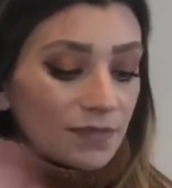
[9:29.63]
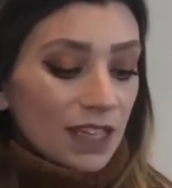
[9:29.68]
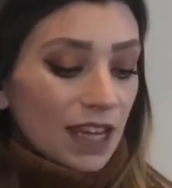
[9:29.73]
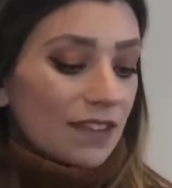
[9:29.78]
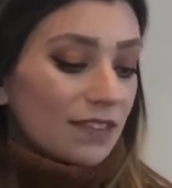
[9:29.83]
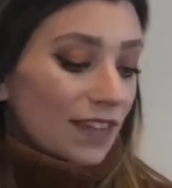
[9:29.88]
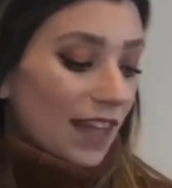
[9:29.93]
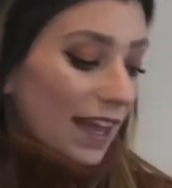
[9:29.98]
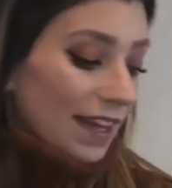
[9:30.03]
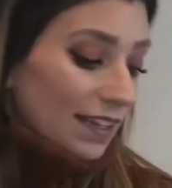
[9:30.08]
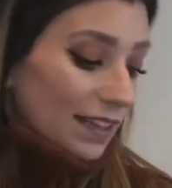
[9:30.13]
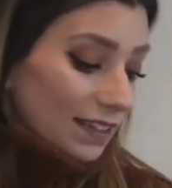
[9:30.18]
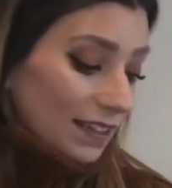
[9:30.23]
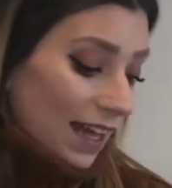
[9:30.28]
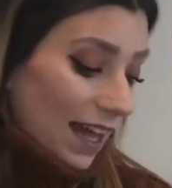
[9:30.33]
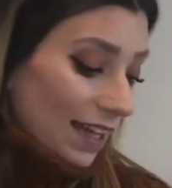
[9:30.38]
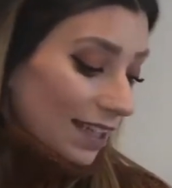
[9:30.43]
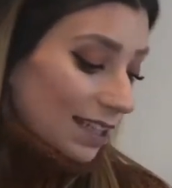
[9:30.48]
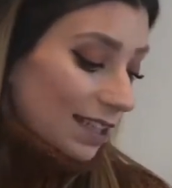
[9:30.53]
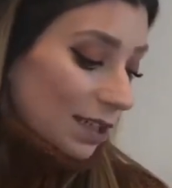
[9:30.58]
And then
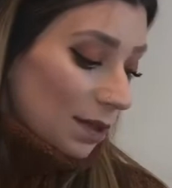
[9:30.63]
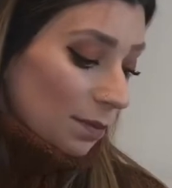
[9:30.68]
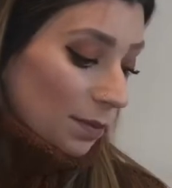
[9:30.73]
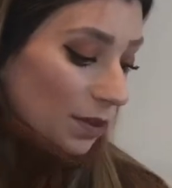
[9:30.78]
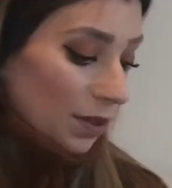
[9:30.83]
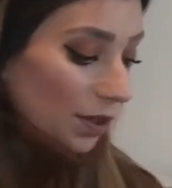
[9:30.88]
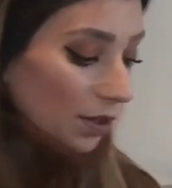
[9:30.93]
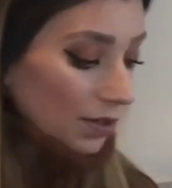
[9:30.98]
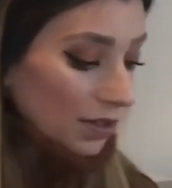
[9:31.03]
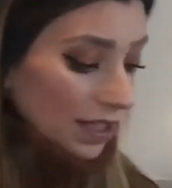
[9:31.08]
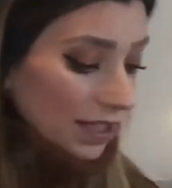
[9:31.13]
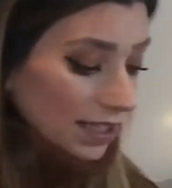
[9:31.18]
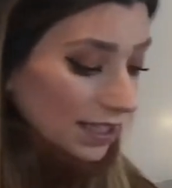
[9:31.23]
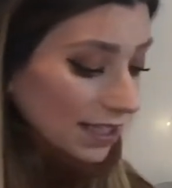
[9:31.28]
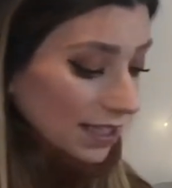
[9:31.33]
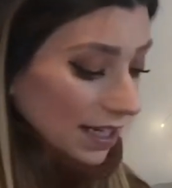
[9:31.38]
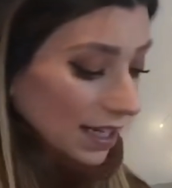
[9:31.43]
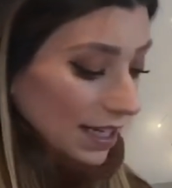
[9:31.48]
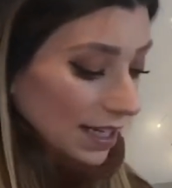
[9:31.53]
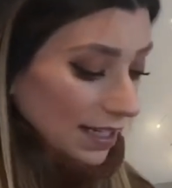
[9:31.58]
last but not
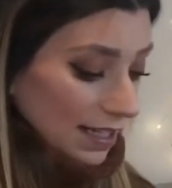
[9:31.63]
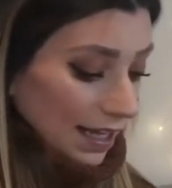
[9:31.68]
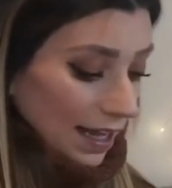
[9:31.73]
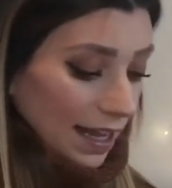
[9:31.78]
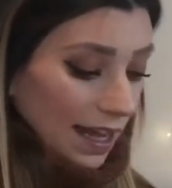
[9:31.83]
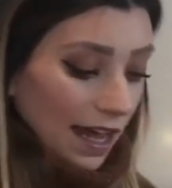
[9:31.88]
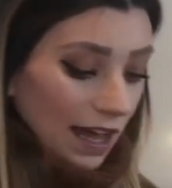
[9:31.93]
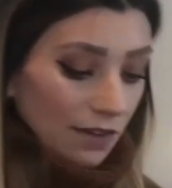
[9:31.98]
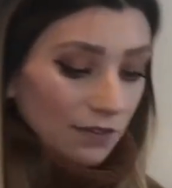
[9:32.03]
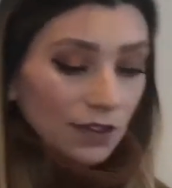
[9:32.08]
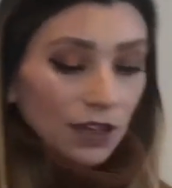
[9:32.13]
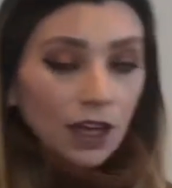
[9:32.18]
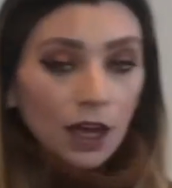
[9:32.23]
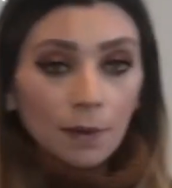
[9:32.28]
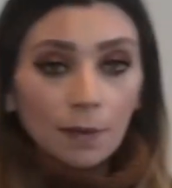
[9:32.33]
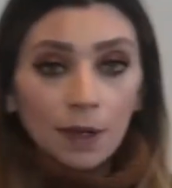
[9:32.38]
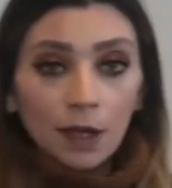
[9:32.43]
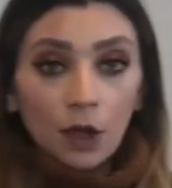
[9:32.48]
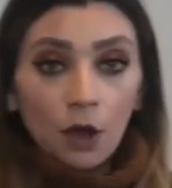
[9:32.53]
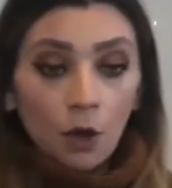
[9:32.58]
least is I have a
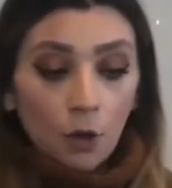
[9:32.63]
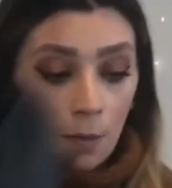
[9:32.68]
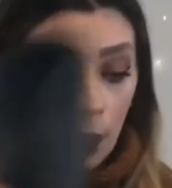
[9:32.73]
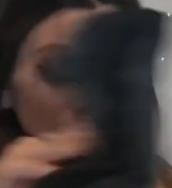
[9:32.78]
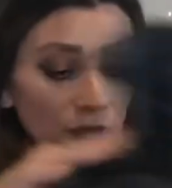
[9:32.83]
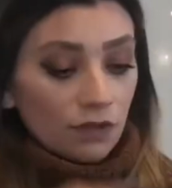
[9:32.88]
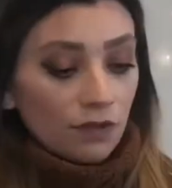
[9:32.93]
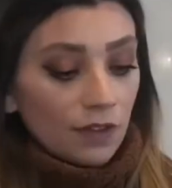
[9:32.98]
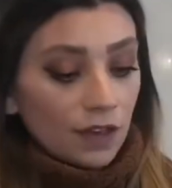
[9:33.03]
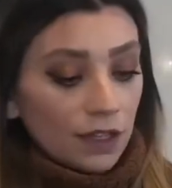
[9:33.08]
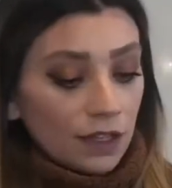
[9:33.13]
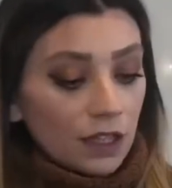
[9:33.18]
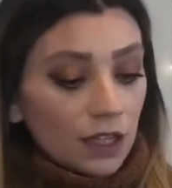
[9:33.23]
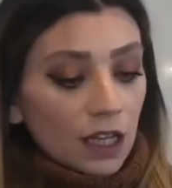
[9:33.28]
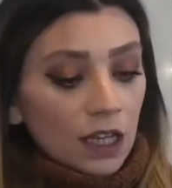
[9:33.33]
coming home outfit.